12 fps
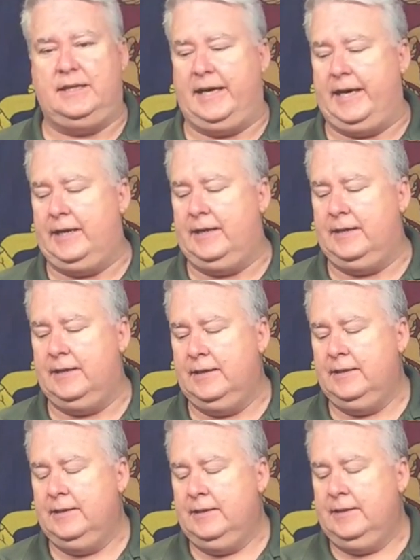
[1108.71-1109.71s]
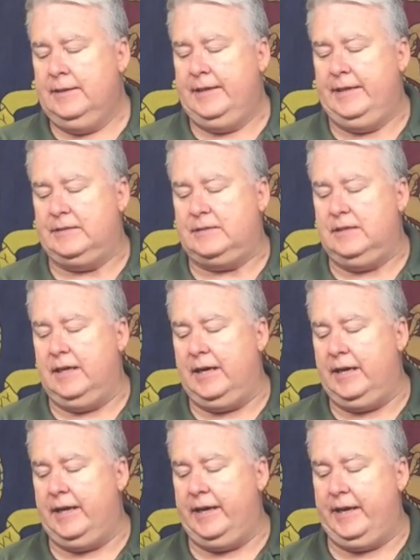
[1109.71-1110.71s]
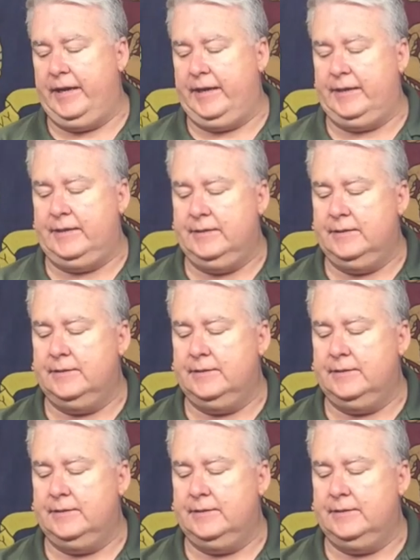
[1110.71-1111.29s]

that, it's not a